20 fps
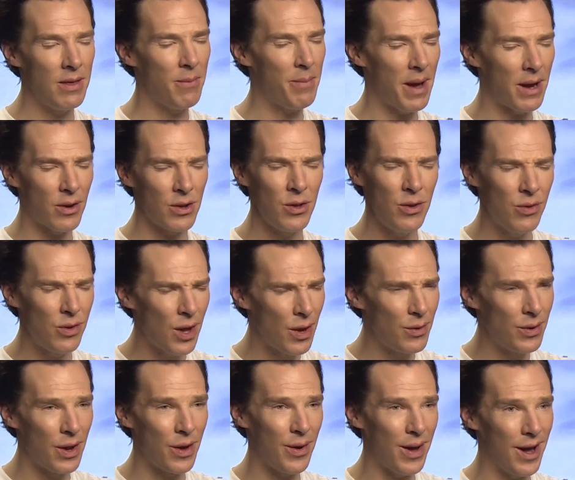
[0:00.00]
in the background, you
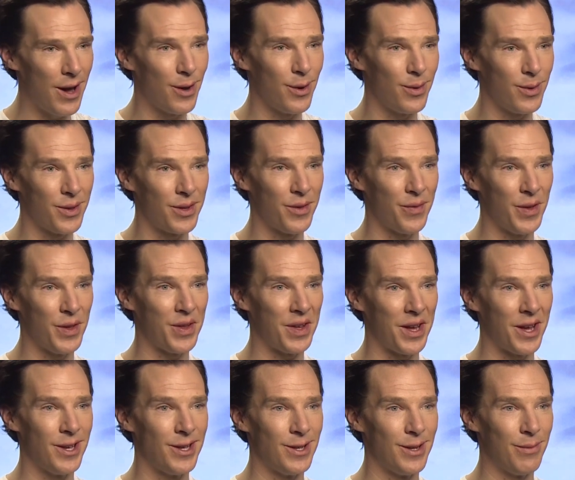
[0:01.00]
don't know how
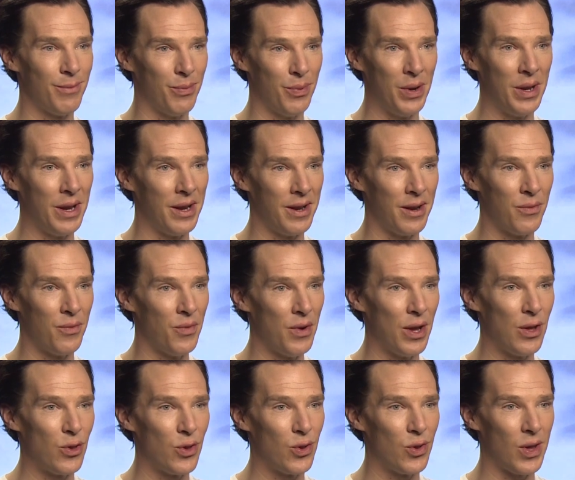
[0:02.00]
sophisticated and brilliant and
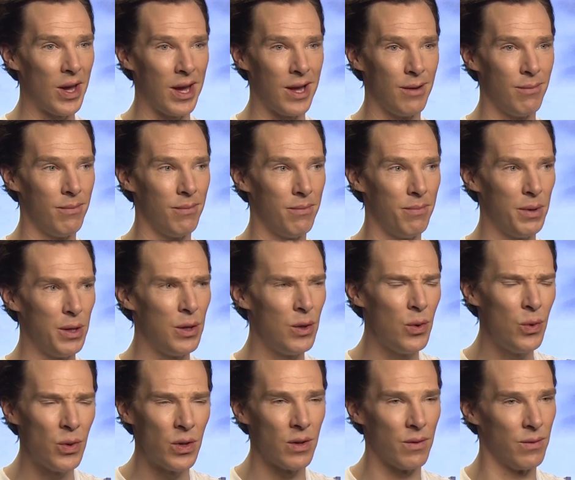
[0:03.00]
rich and
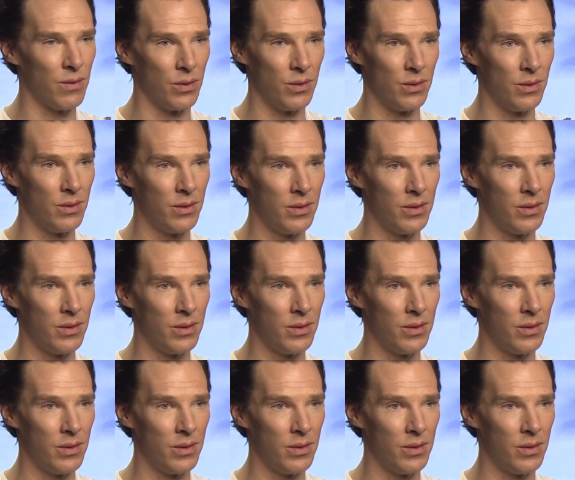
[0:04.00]
beautiful